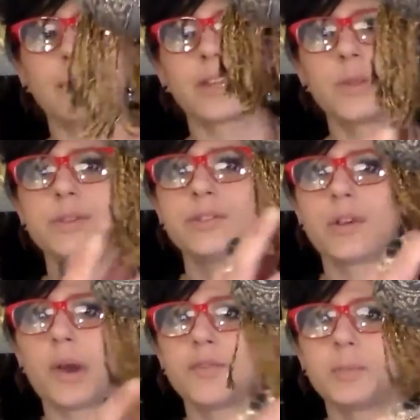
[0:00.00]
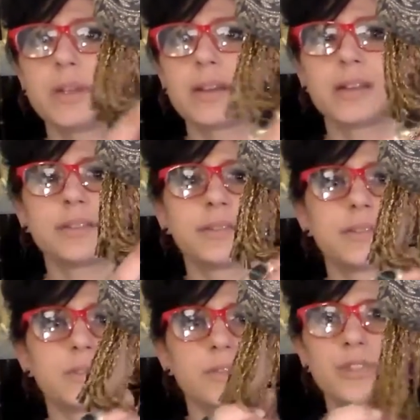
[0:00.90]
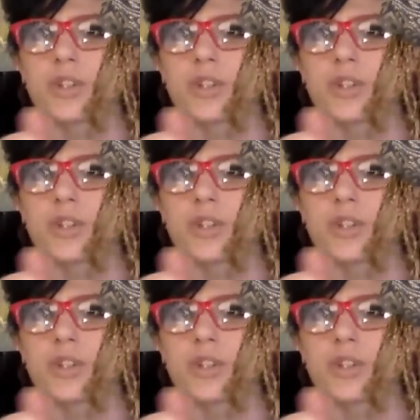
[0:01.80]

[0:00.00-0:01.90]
I like using scarves because